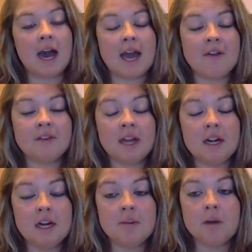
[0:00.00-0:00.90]
I haven't
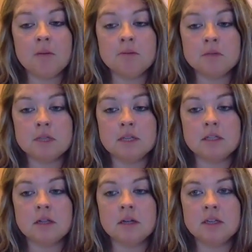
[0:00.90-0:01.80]
had any problems
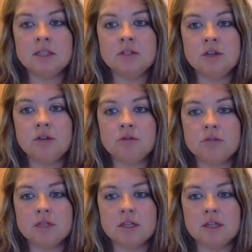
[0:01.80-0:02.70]
as long as you
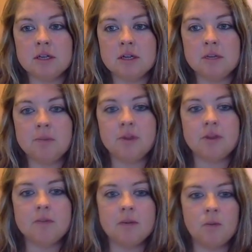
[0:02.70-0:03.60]
don't put
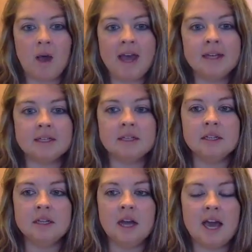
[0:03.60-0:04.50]
them in wet.
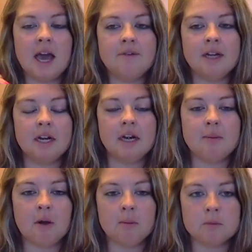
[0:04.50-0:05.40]
I haven't had
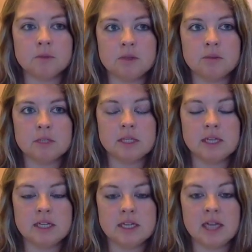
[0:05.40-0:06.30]
any problems with them
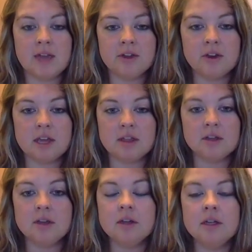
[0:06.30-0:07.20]
sticking together
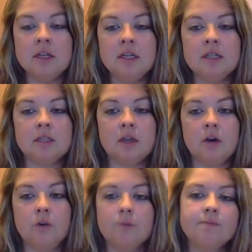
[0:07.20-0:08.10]
either.
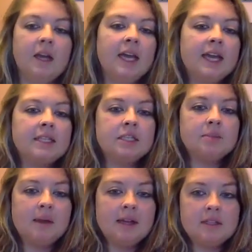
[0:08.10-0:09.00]
So I guess it
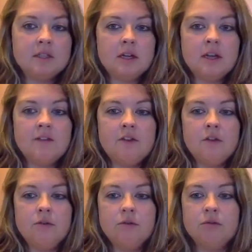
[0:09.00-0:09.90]
depends on if
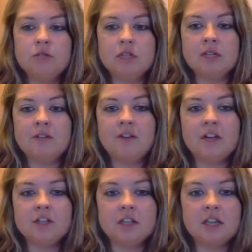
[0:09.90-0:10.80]
you just
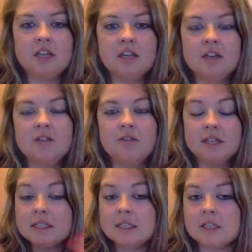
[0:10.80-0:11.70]
freshly
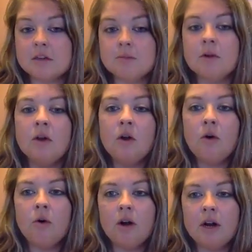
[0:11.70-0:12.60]
rinse them
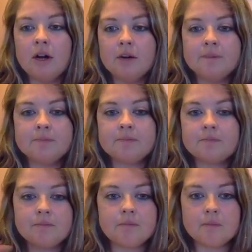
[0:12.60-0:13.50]
or
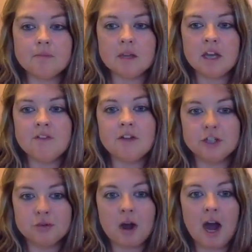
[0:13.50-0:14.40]
if
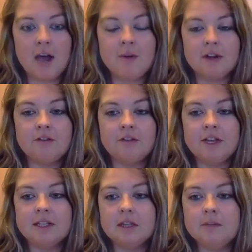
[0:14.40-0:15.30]
they're dry when you
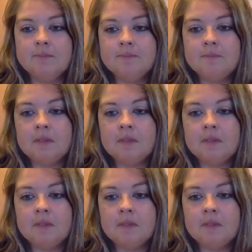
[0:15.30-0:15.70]
freeze them.